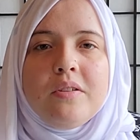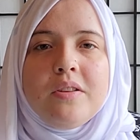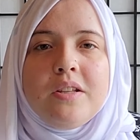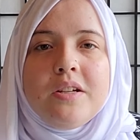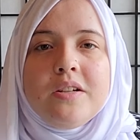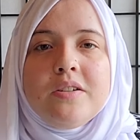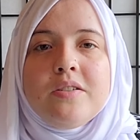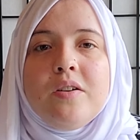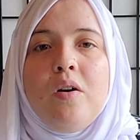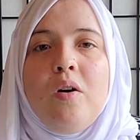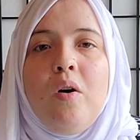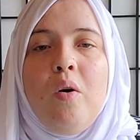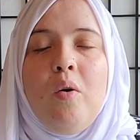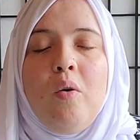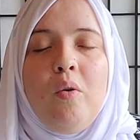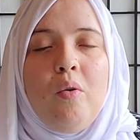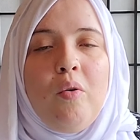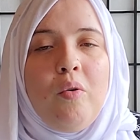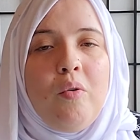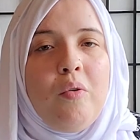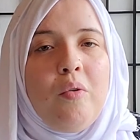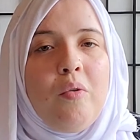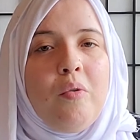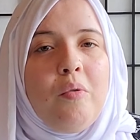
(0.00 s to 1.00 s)
There's a
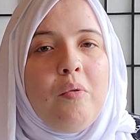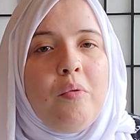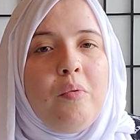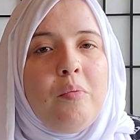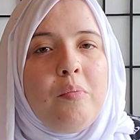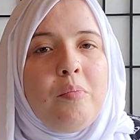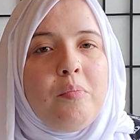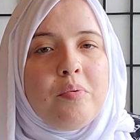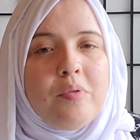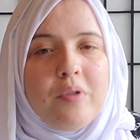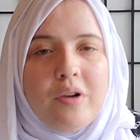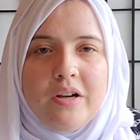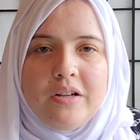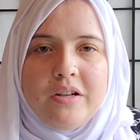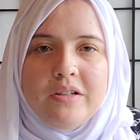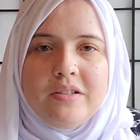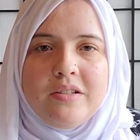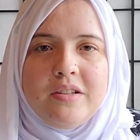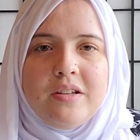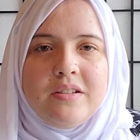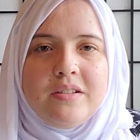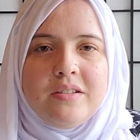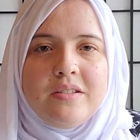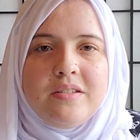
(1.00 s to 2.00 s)
whole
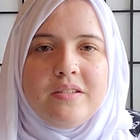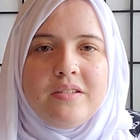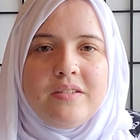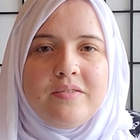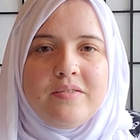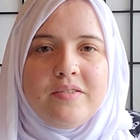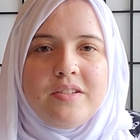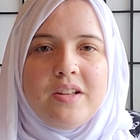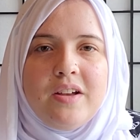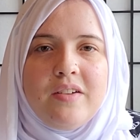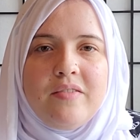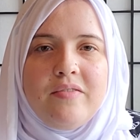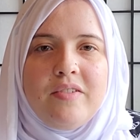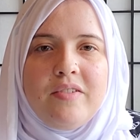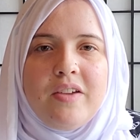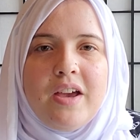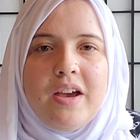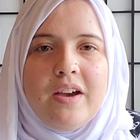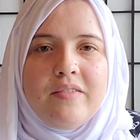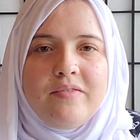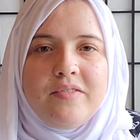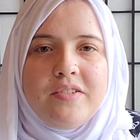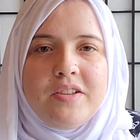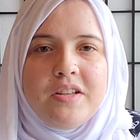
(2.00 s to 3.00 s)
process of stuff you
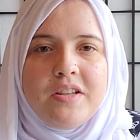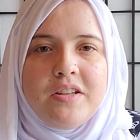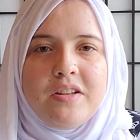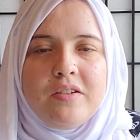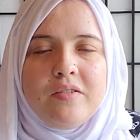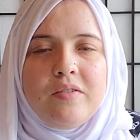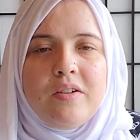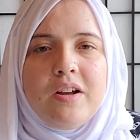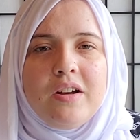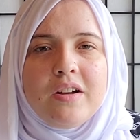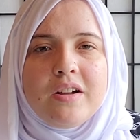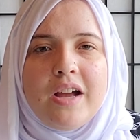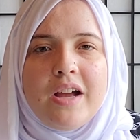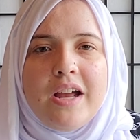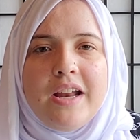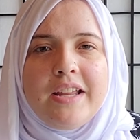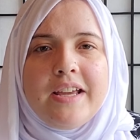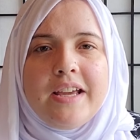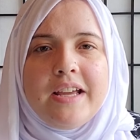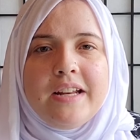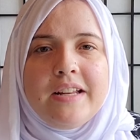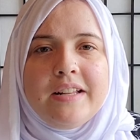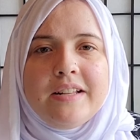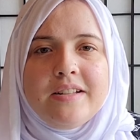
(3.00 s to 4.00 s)
have to do, and I'll kind of
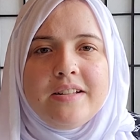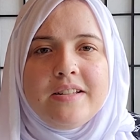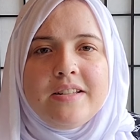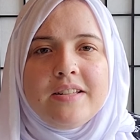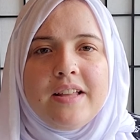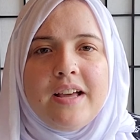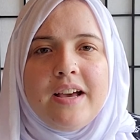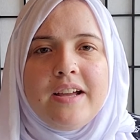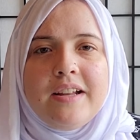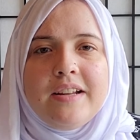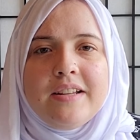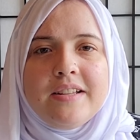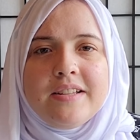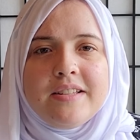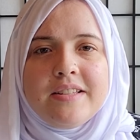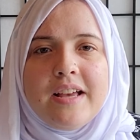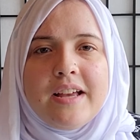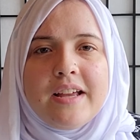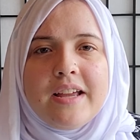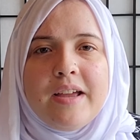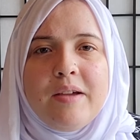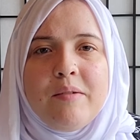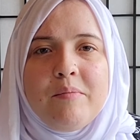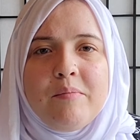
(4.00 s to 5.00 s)
get into that in a
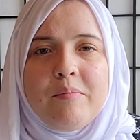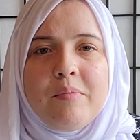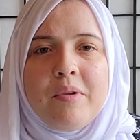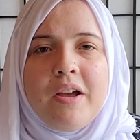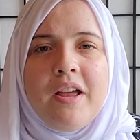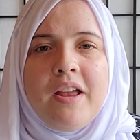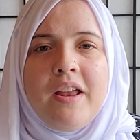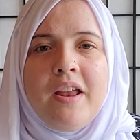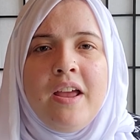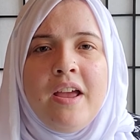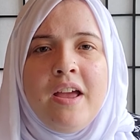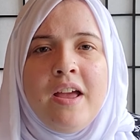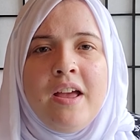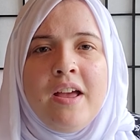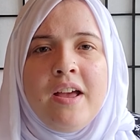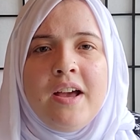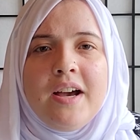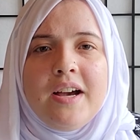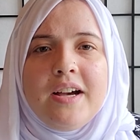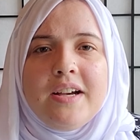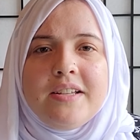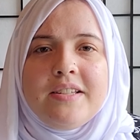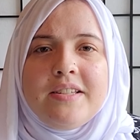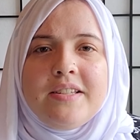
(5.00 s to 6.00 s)
second. But
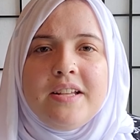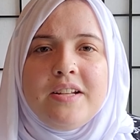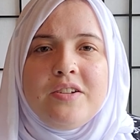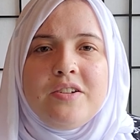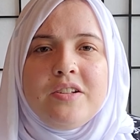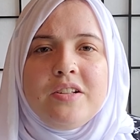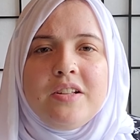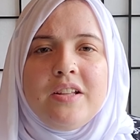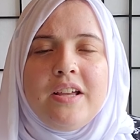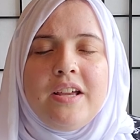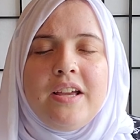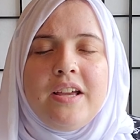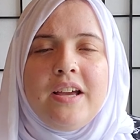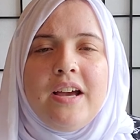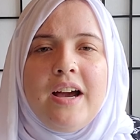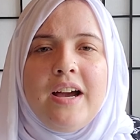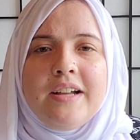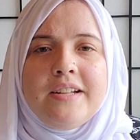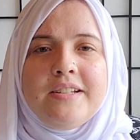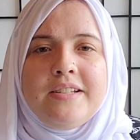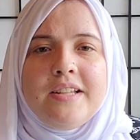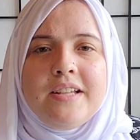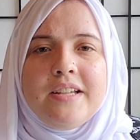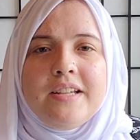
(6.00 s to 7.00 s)
essentially,
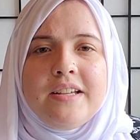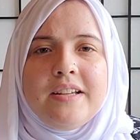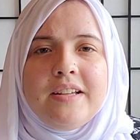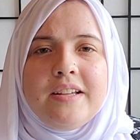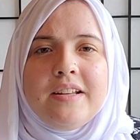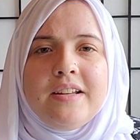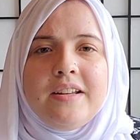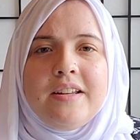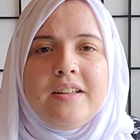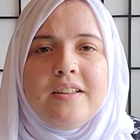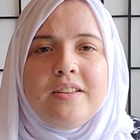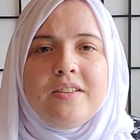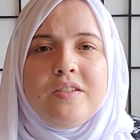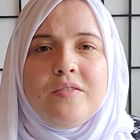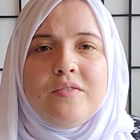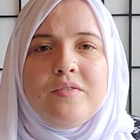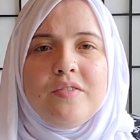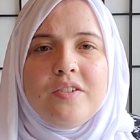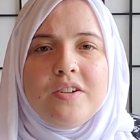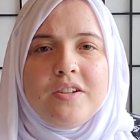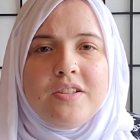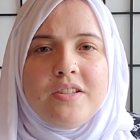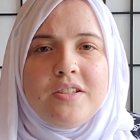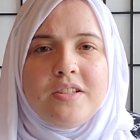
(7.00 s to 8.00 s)
I did the
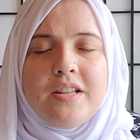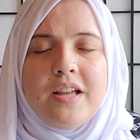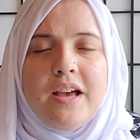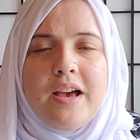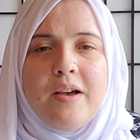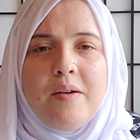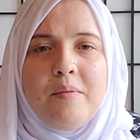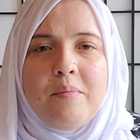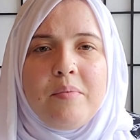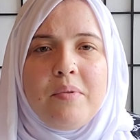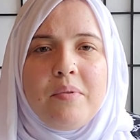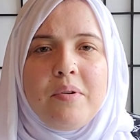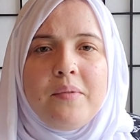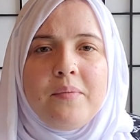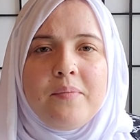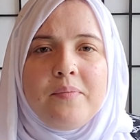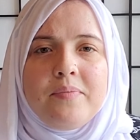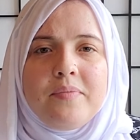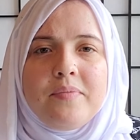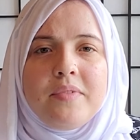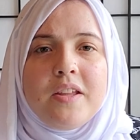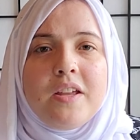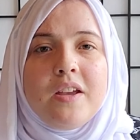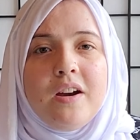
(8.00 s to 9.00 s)
first step,
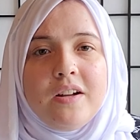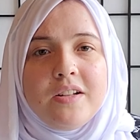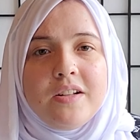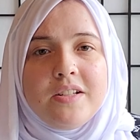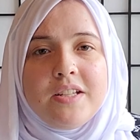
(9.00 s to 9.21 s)
got